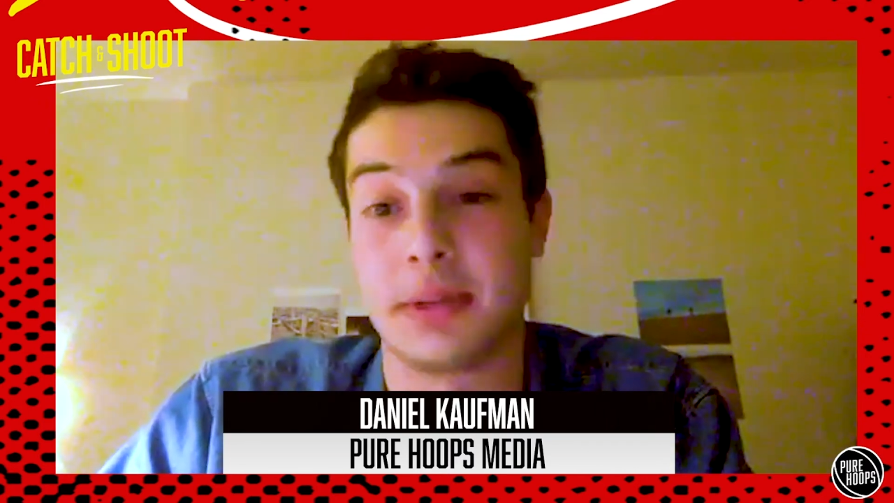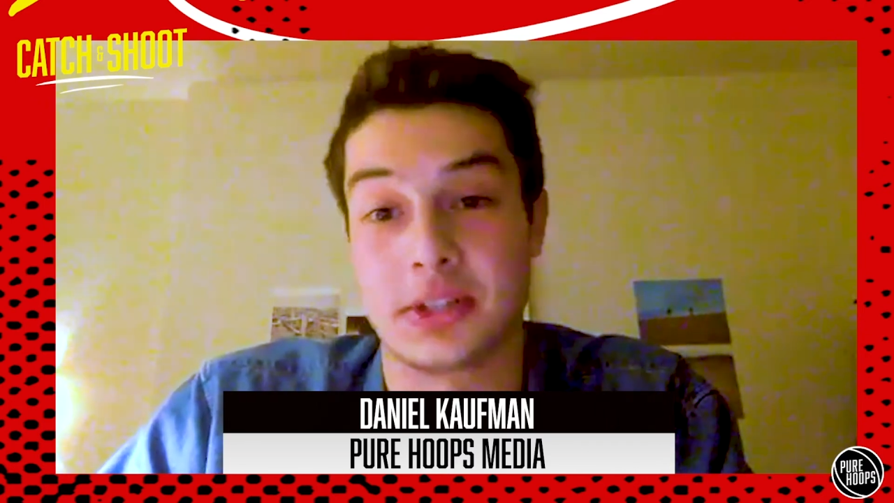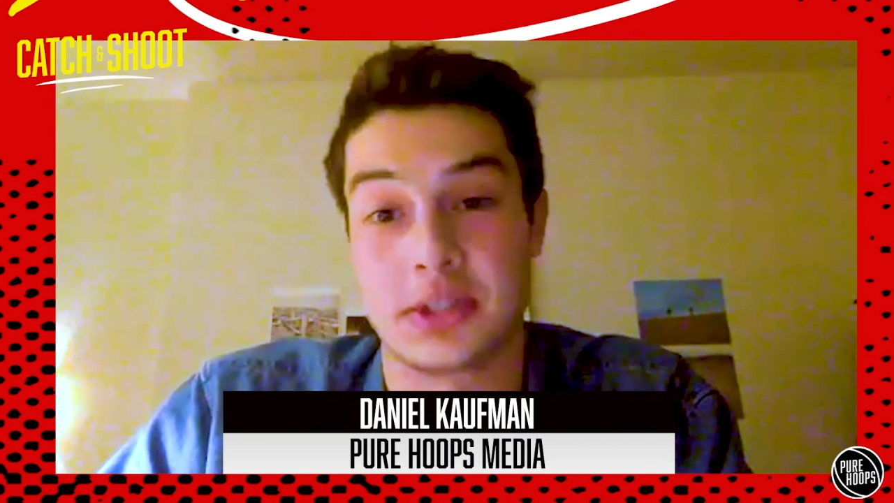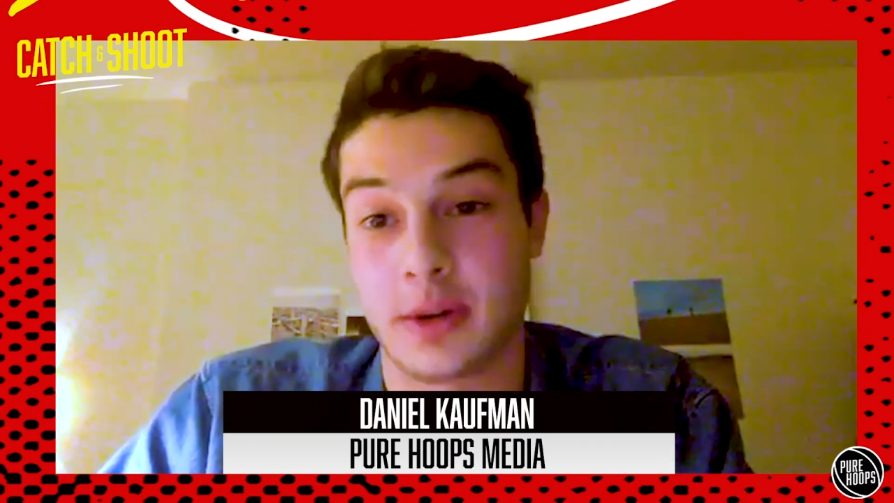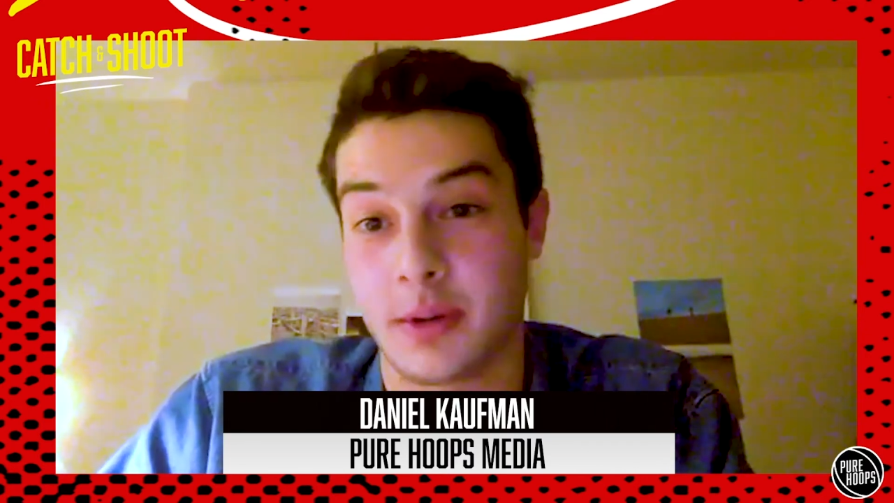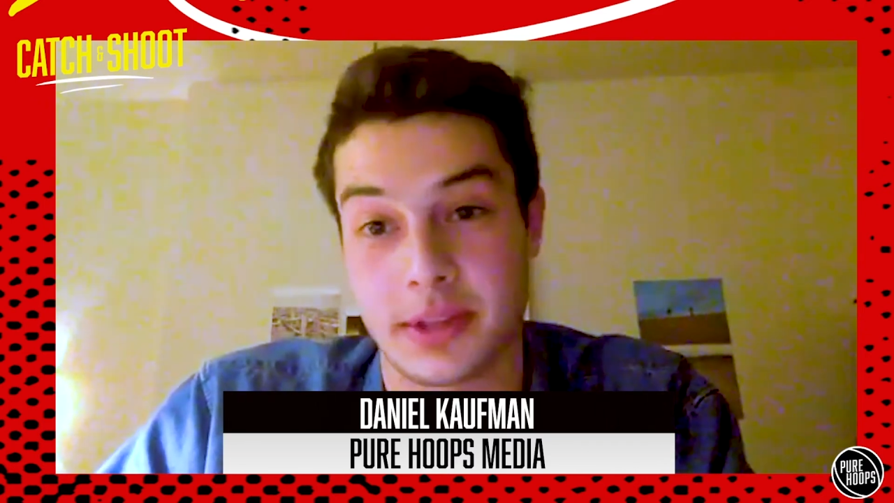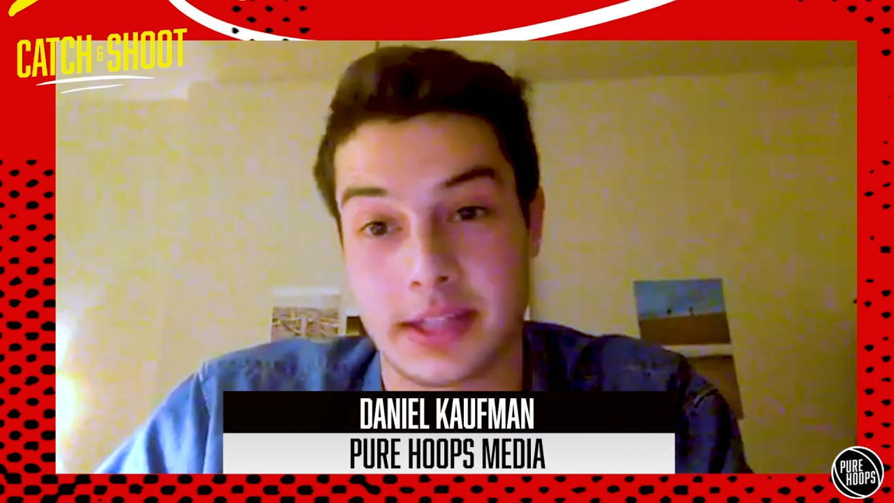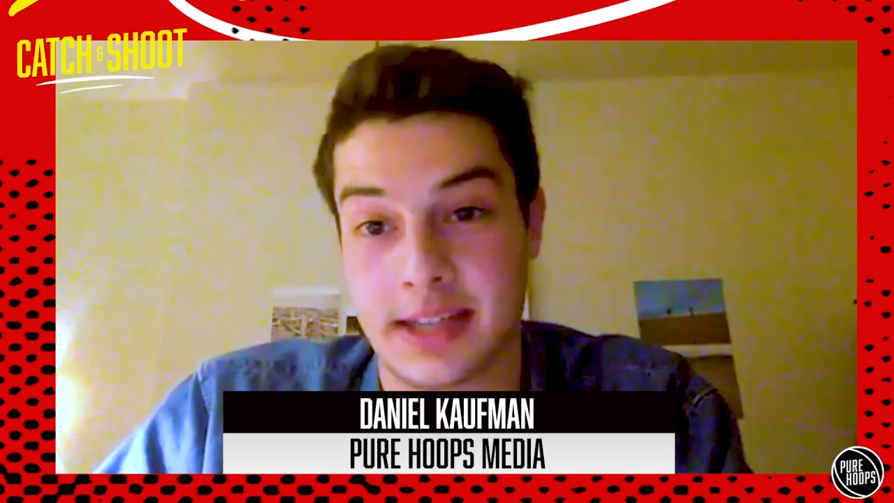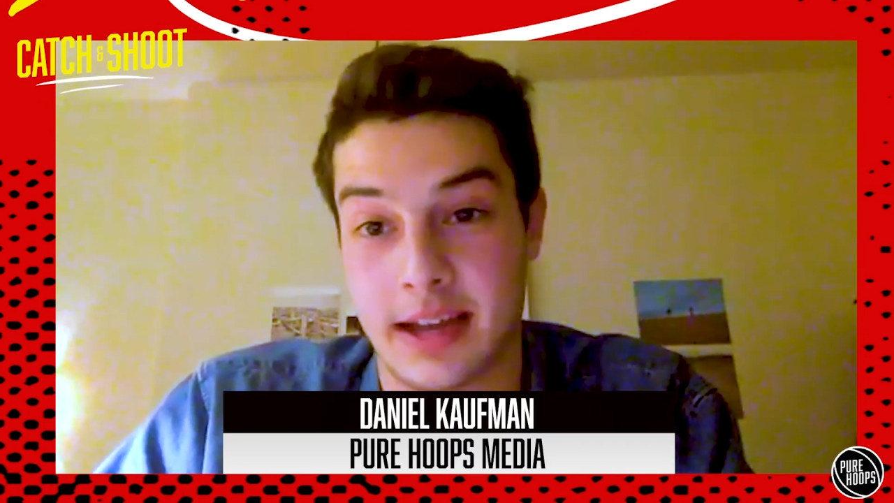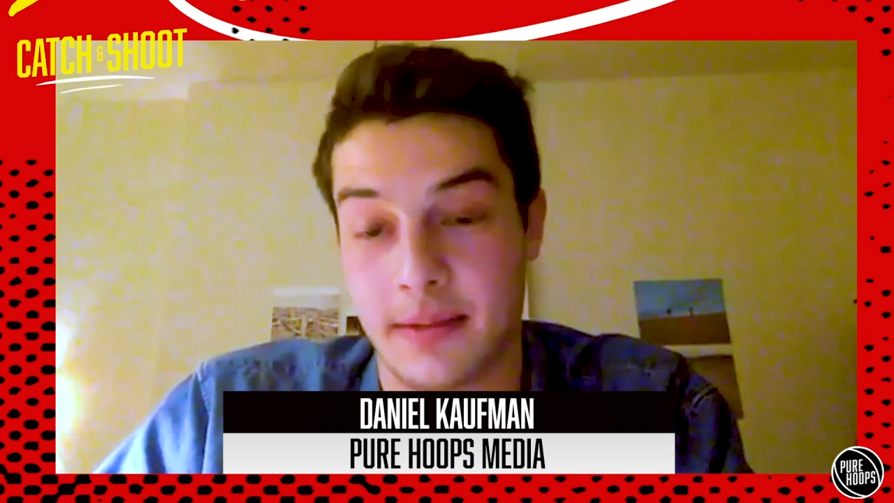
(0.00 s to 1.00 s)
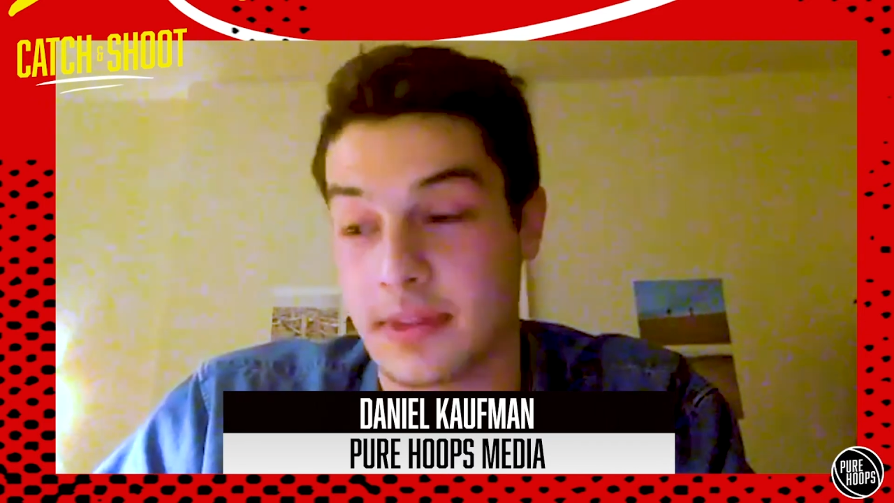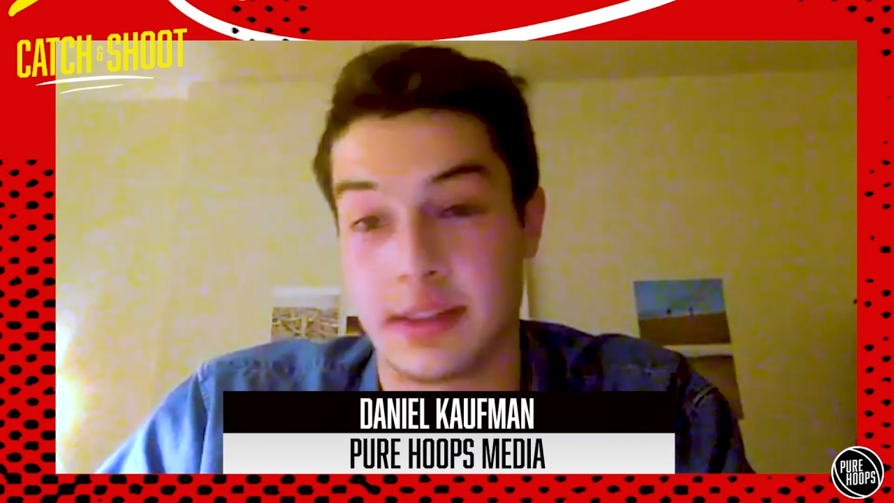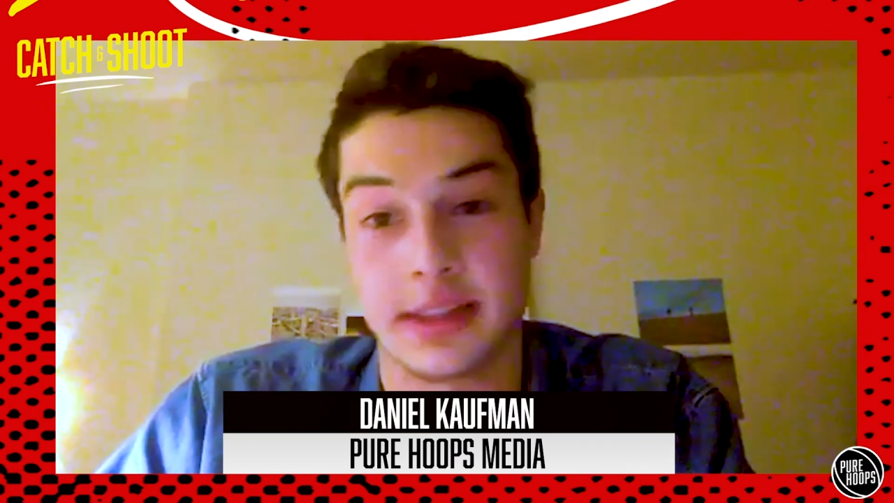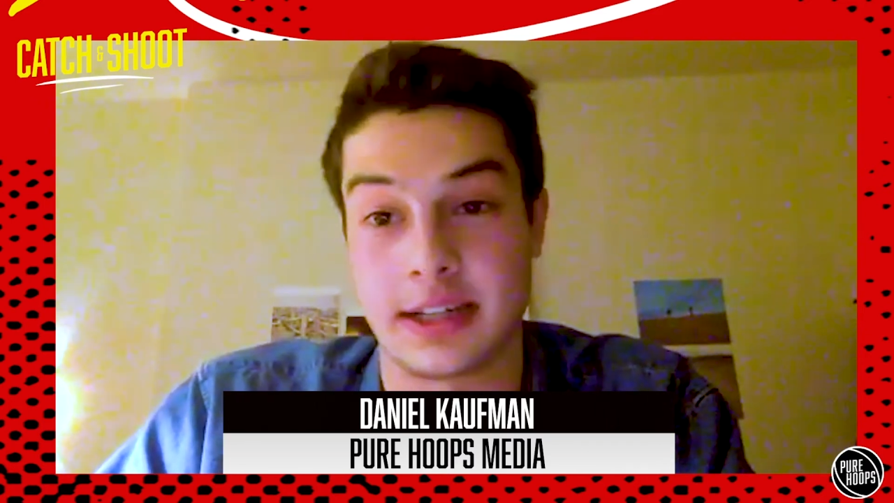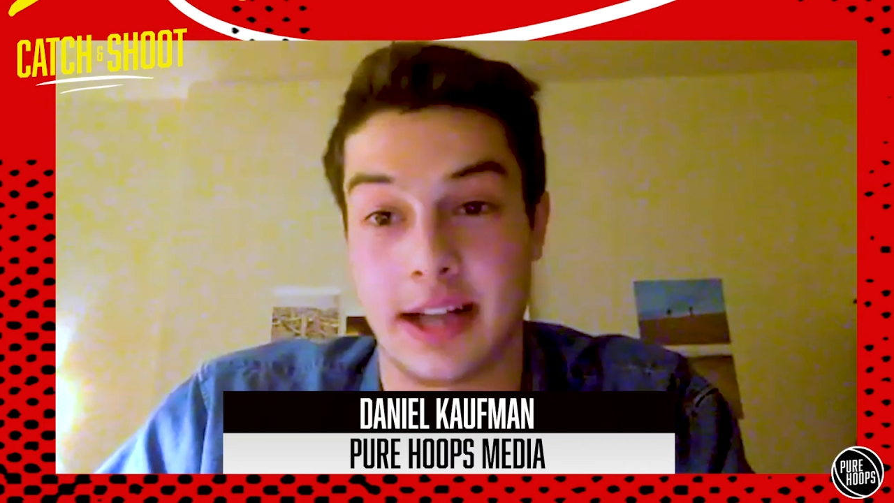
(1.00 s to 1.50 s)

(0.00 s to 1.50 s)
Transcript: Minnesota with the